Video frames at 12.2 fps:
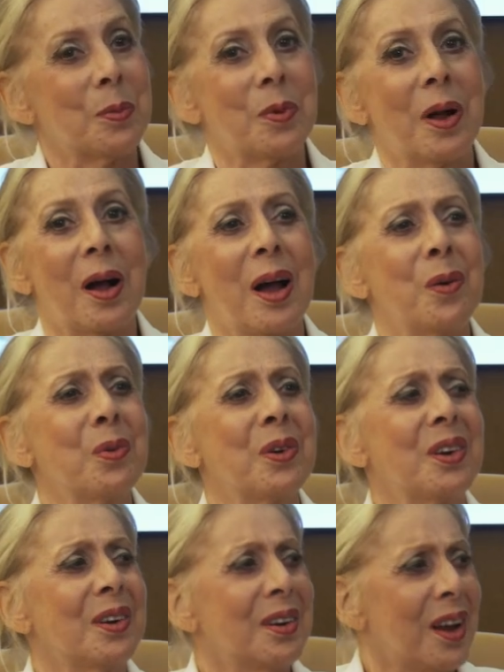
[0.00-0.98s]
Well, I
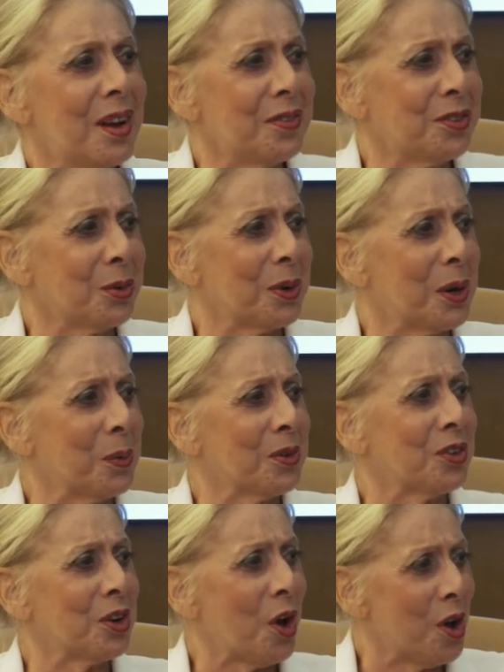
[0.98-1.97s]
would love to, and it
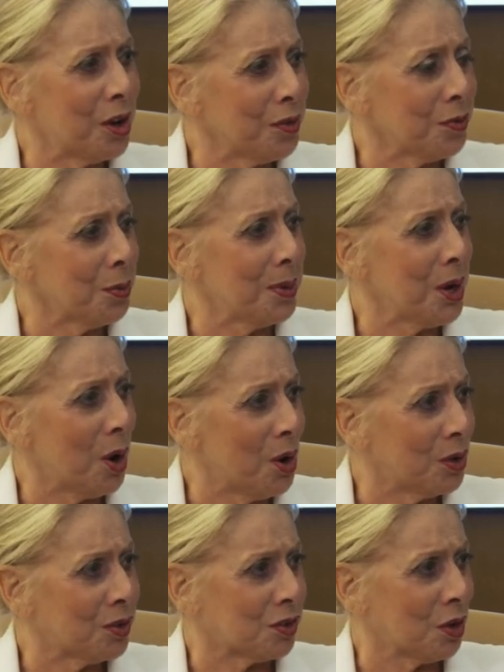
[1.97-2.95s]
was an honor for me
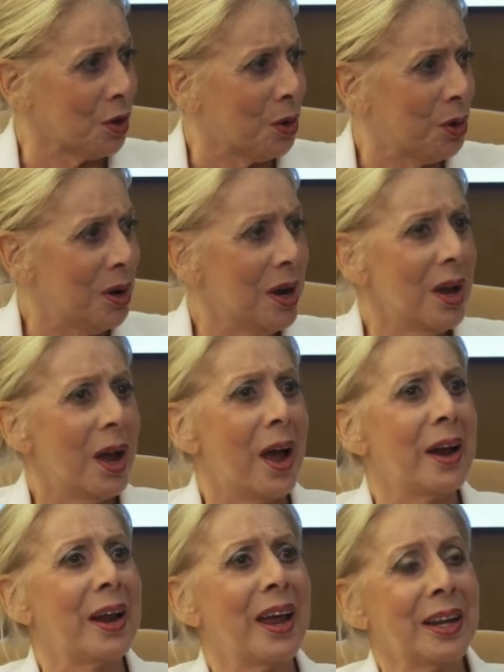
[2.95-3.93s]
also.
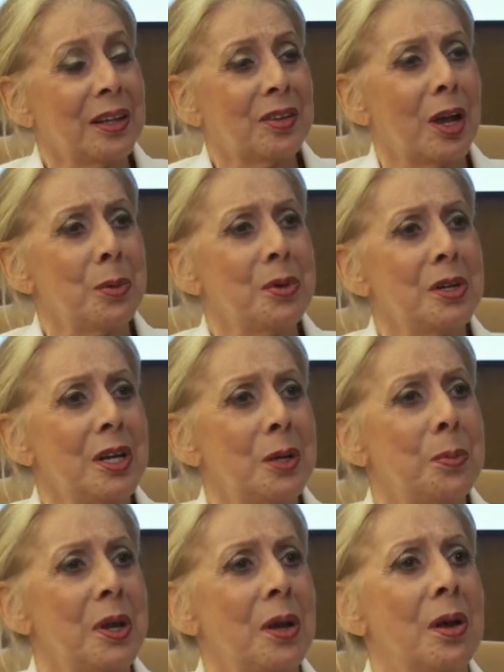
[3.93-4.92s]
And anytime you
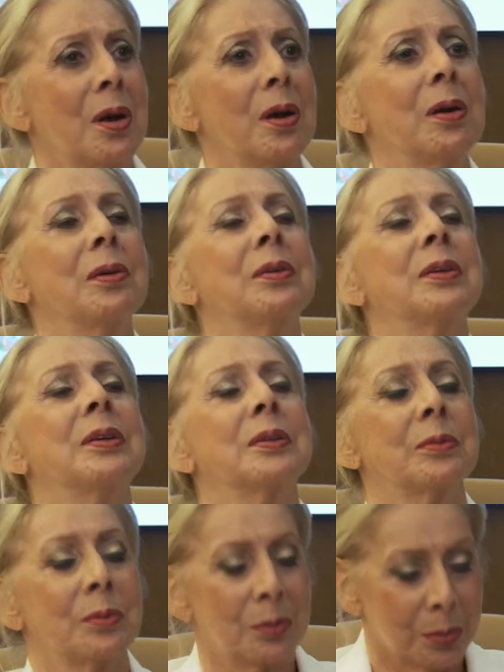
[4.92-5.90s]
need me here,
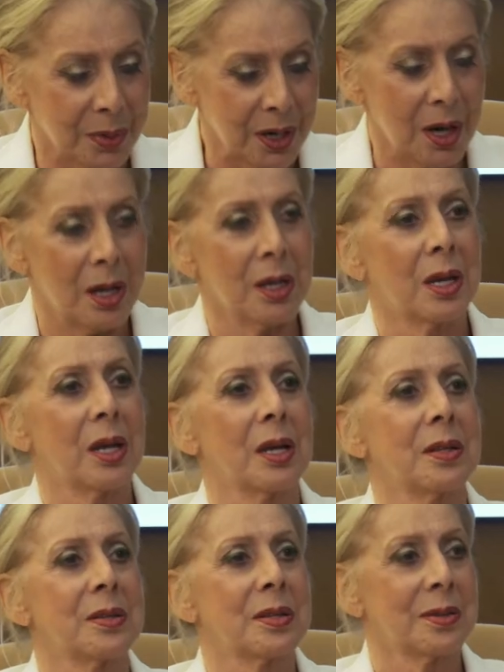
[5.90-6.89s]
bring on the
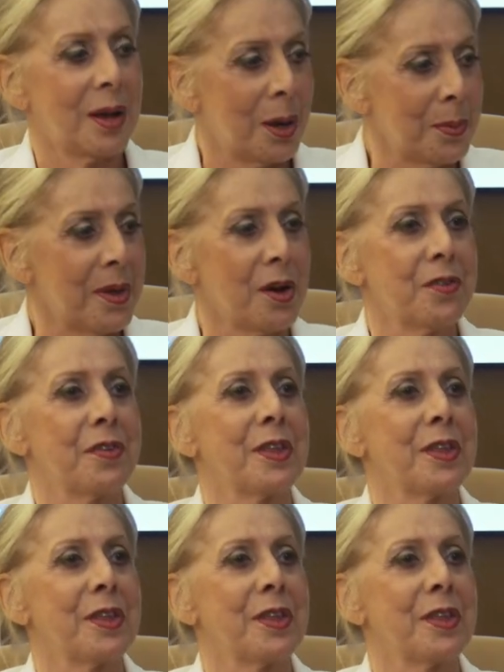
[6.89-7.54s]
kids. I'm there for